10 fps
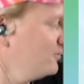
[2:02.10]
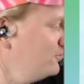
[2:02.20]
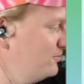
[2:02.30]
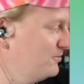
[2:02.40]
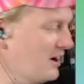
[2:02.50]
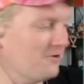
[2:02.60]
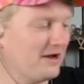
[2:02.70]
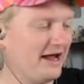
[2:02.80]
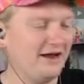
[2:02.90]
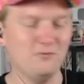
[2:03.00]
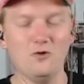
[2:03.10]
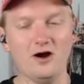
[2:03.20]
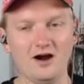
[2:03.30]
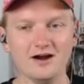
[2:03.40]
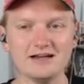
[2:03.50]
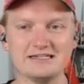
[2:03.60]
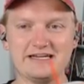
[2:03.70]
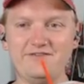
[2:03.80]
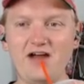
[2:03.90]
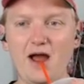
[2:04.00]
ooh, okay, work,
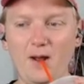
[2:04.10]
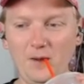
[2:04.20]
diva.